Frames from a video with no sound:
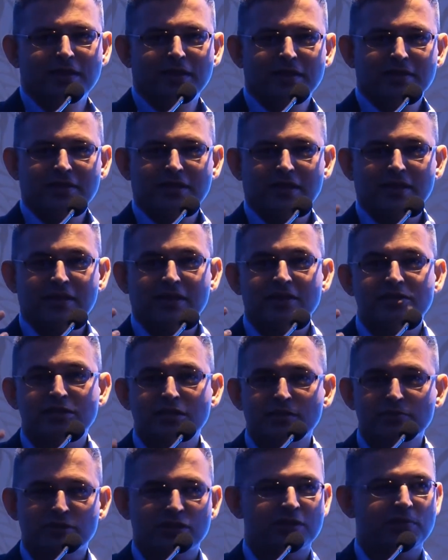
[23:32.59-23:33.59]
their
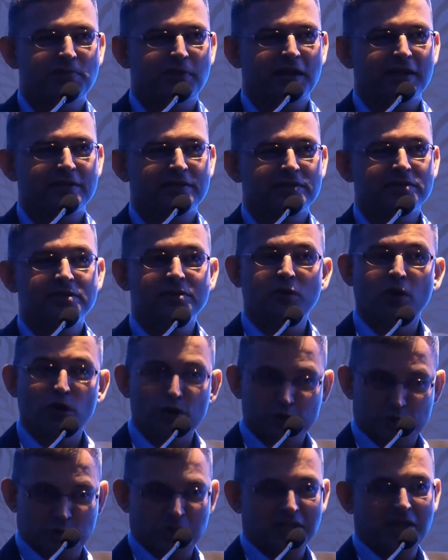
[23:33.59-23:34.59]
consumption patterns
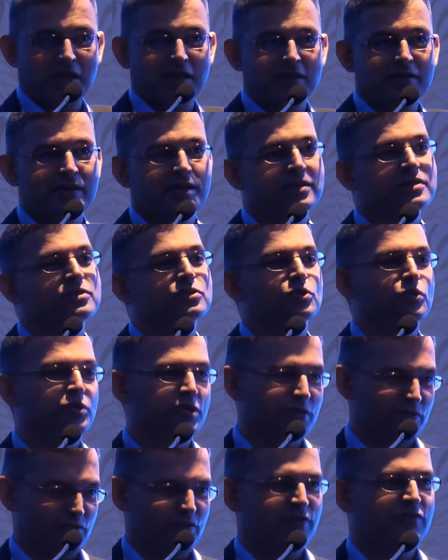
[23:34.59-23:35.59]
also in healthcare is so
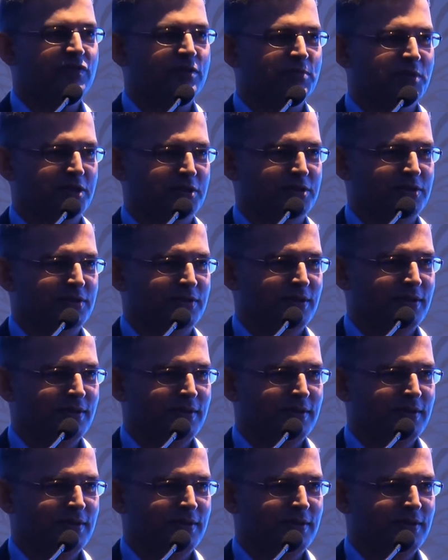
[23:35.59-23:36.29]
different from us.